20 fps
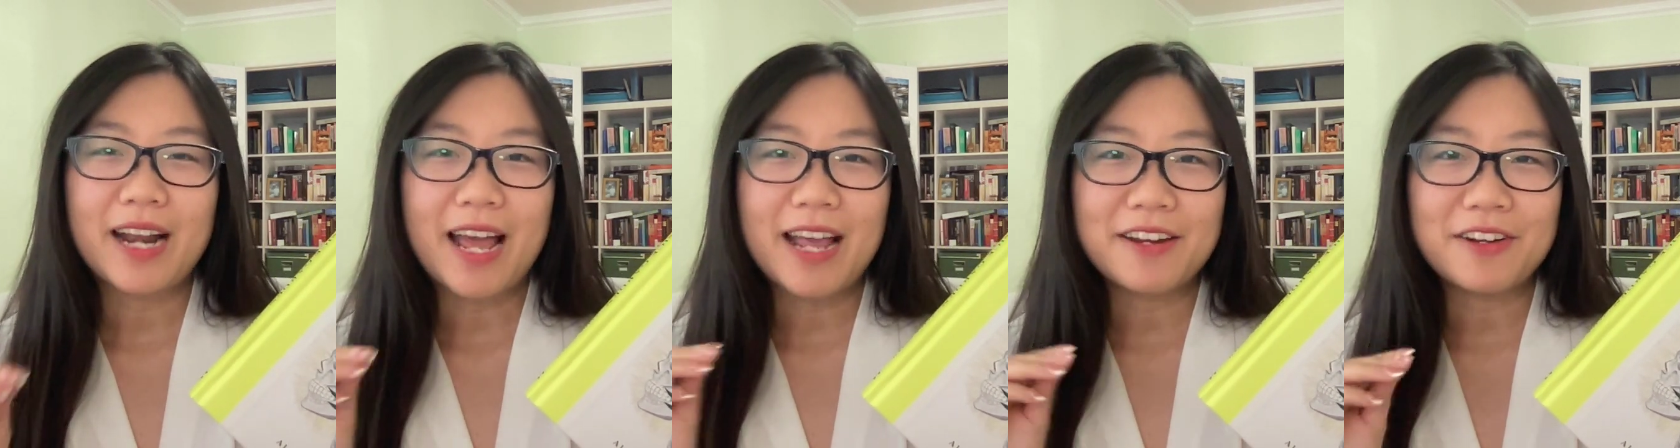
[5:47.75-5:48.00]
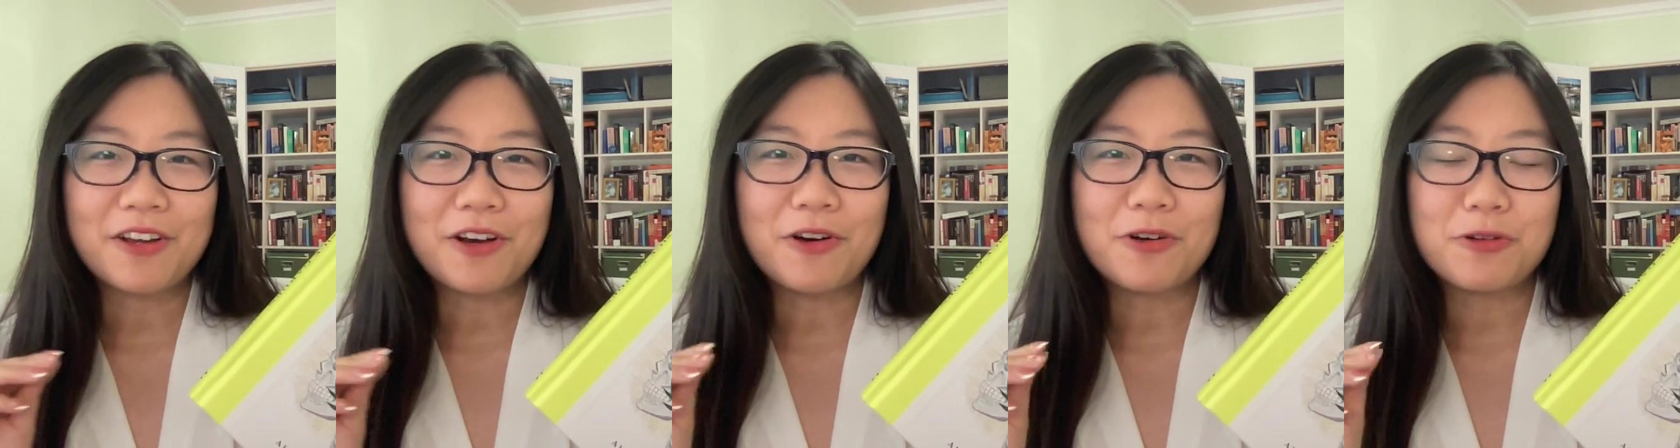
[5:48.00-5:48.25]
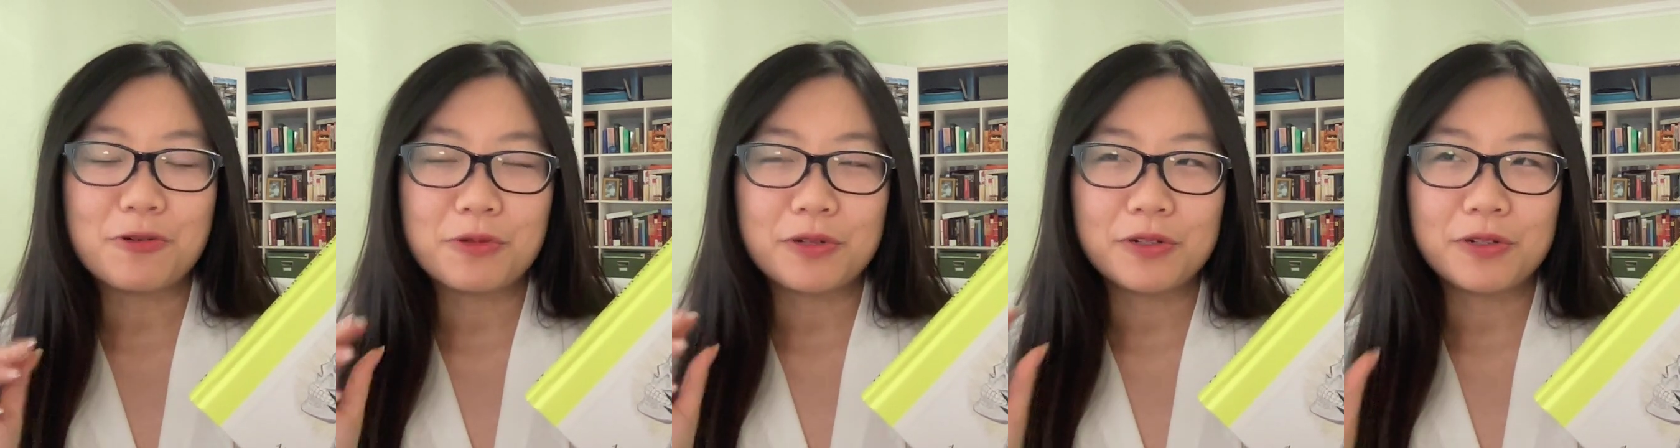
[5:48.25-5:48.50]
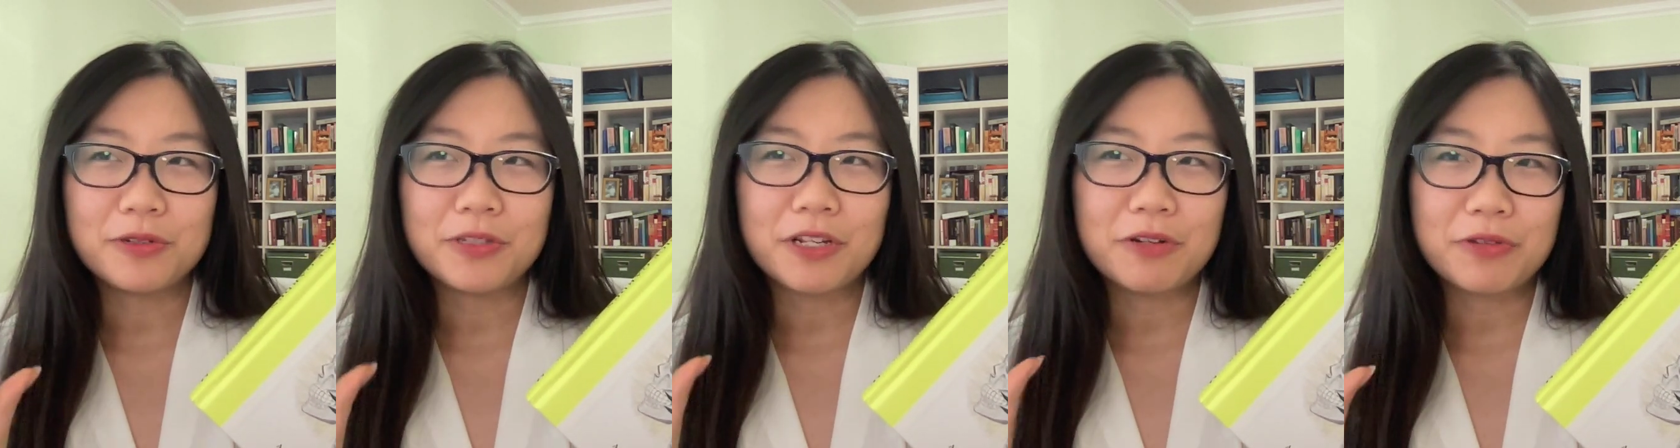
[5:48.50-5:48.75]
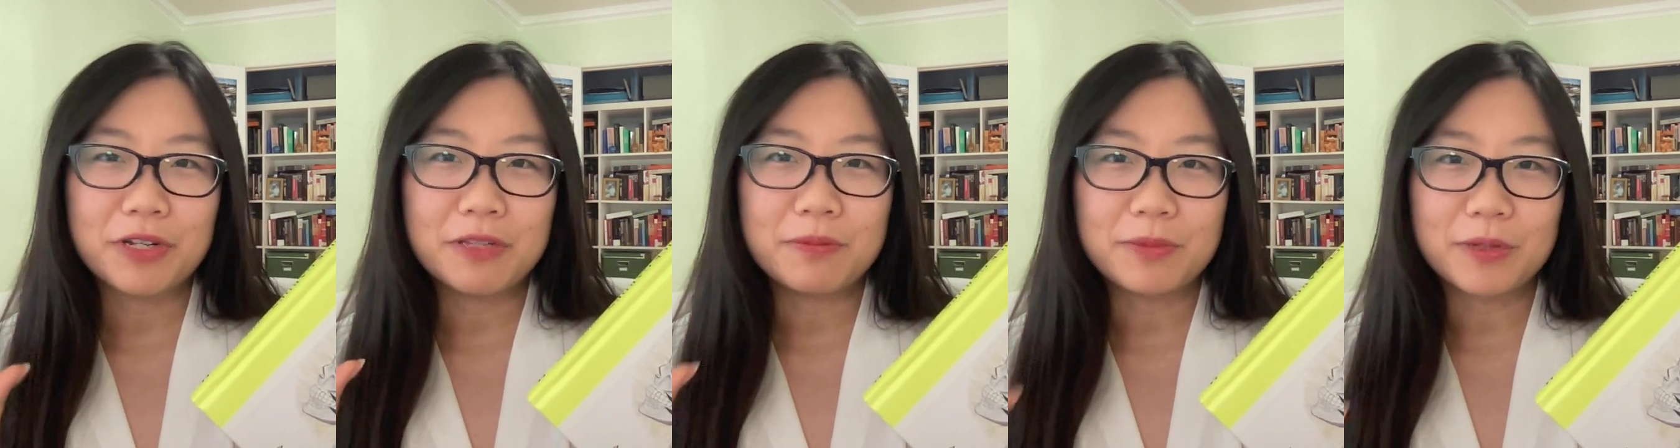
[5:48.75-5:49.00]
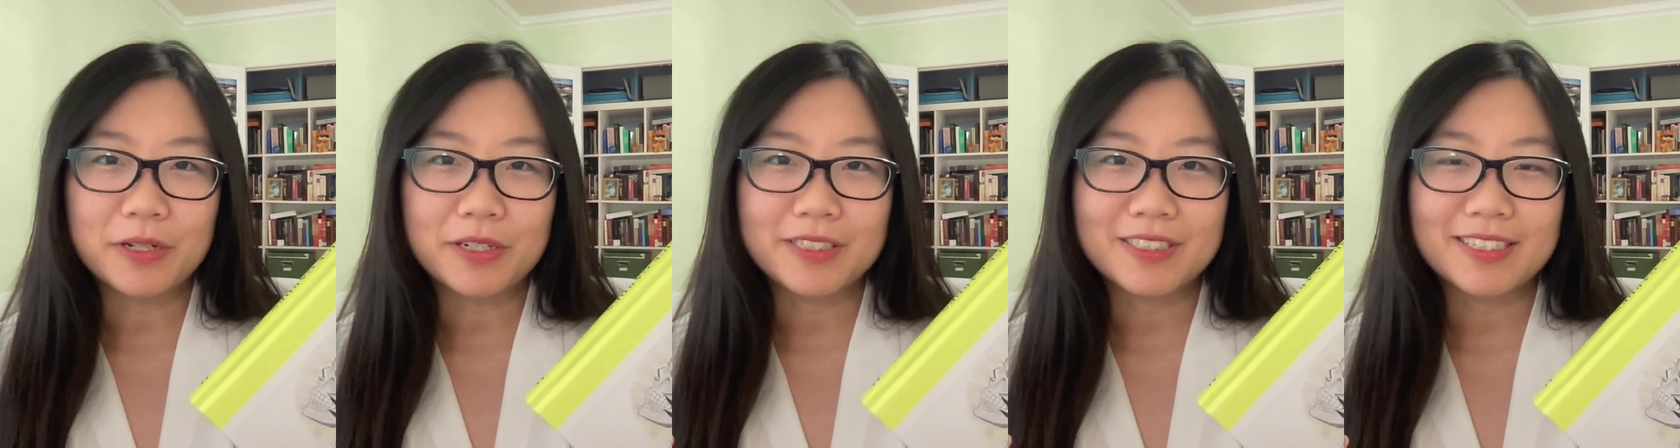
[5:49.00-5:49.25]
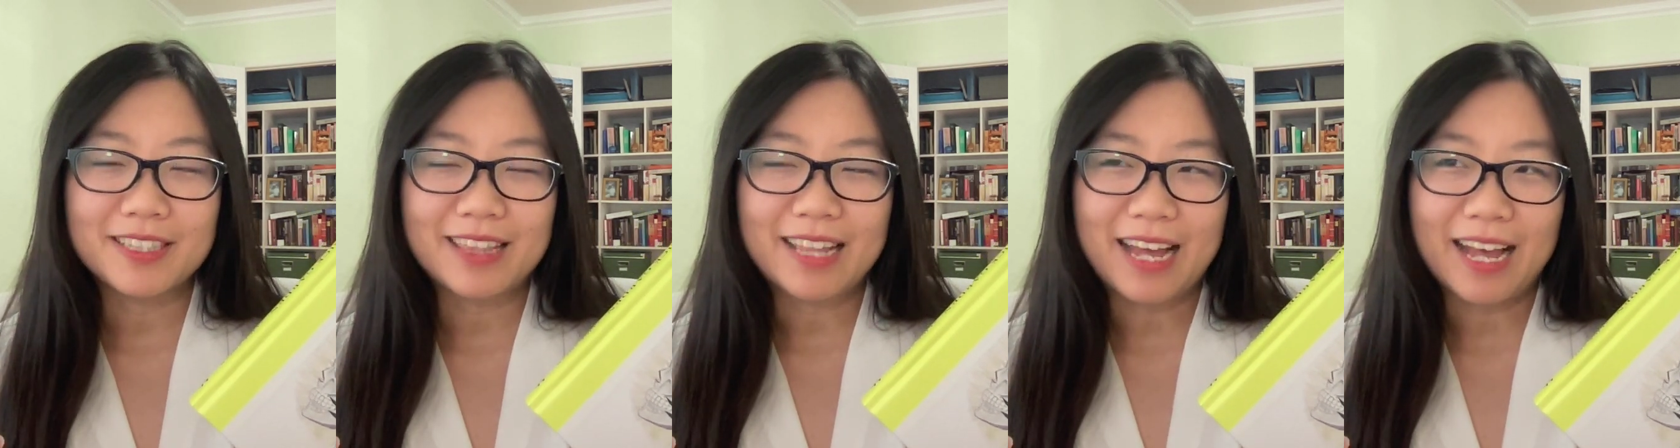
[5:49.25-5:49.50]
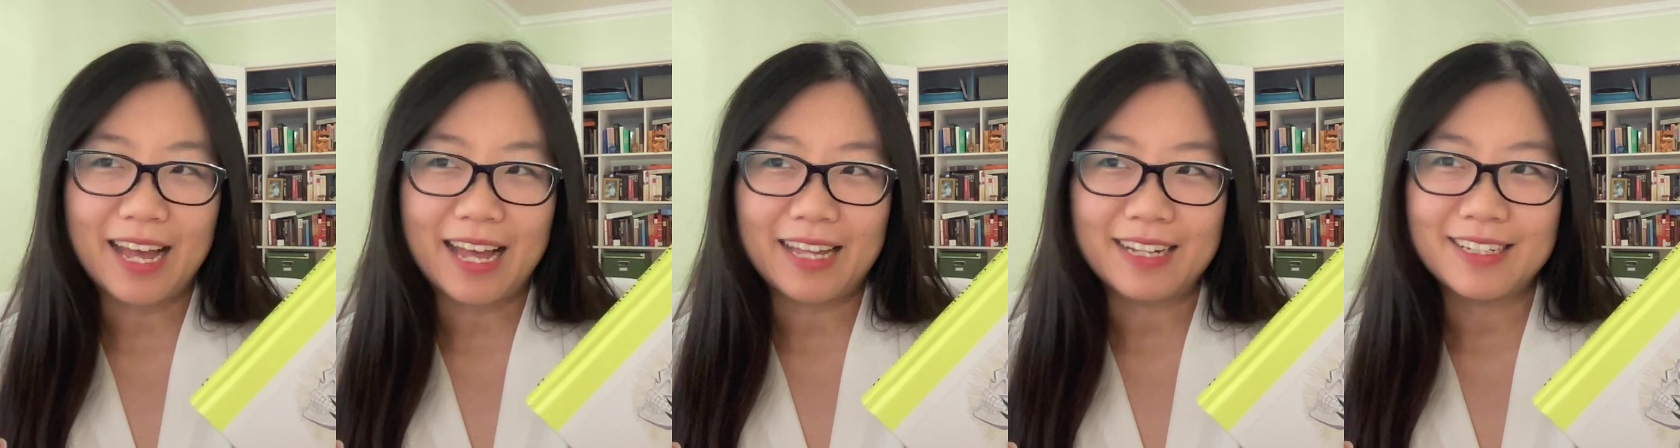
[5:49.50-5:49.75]
I know who would only read books
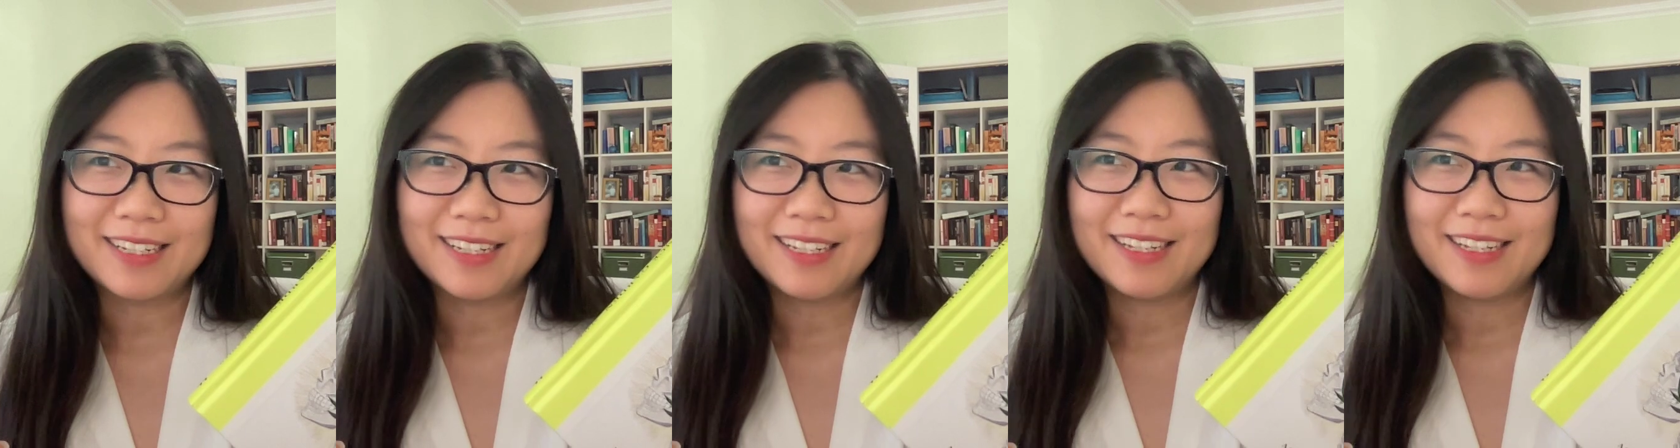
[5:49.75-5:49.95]
that